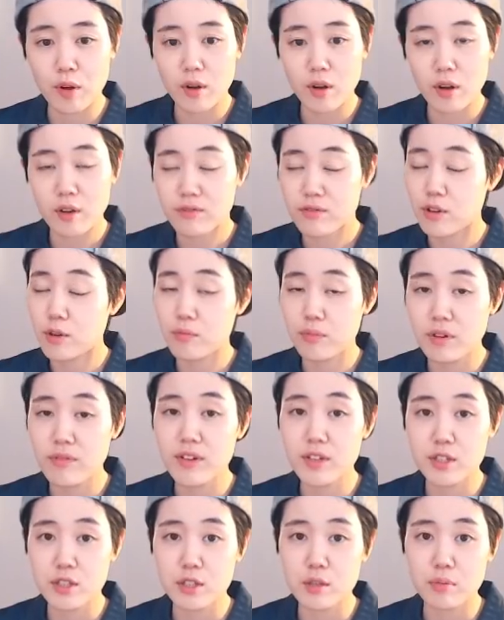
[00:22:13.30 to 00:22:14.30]
from
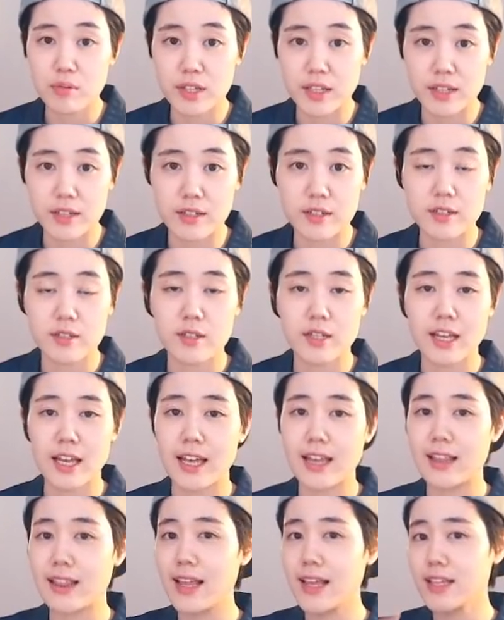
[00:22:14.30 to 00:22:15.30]
professional players,
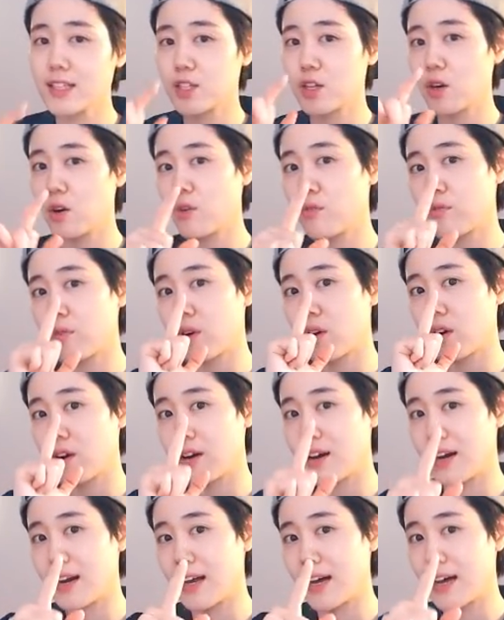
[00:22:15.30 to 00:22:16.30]
and let's go for
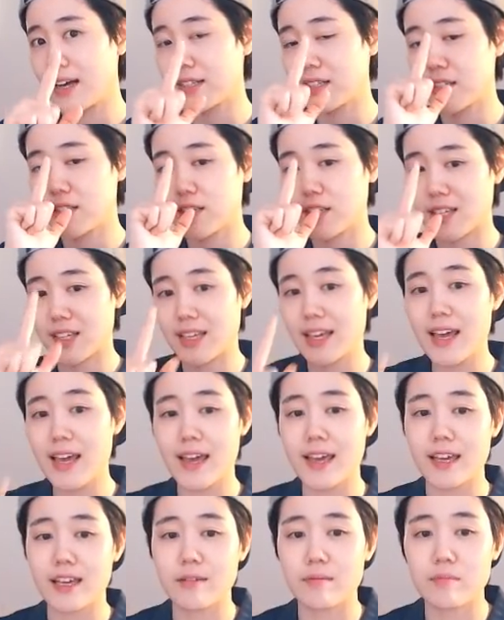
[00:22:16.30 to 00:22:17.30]
last
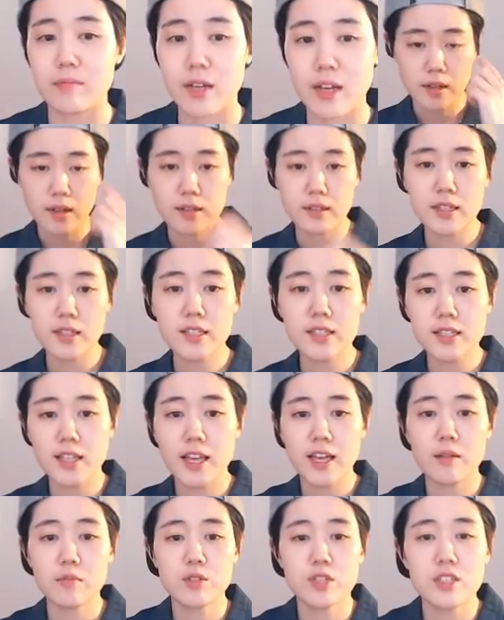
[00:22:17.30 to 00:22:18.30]
game. This
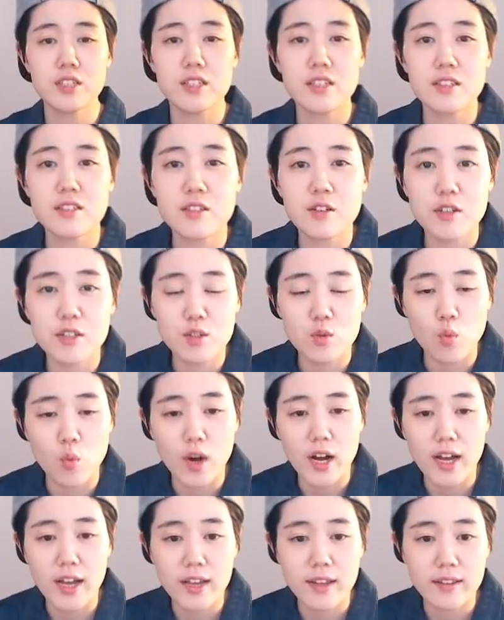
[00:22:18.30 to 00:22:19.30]
game, Shinjin-seo is
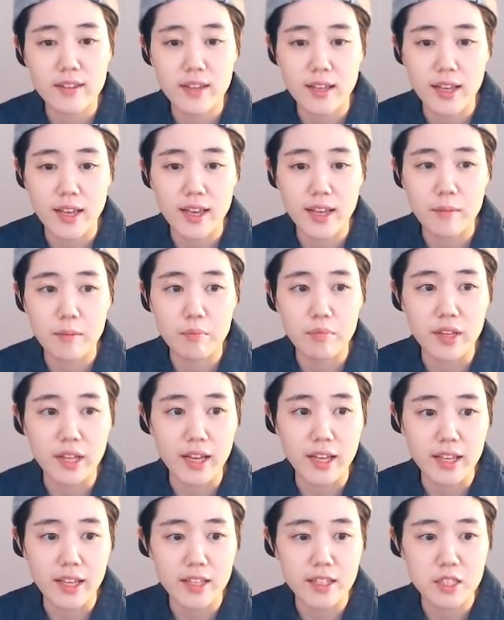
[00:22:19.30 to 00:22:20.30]
white and
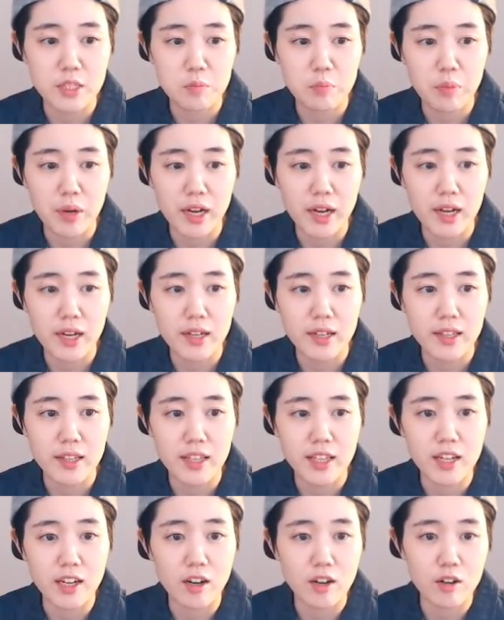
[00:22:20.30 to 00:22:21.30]
black is Park
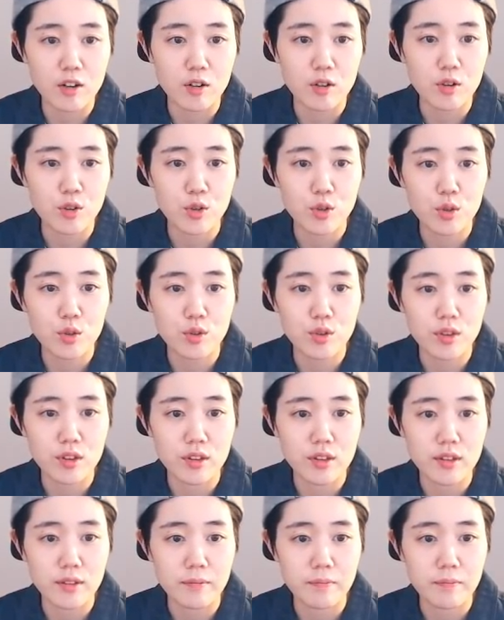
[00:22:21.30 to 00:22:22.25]
Young-hoon.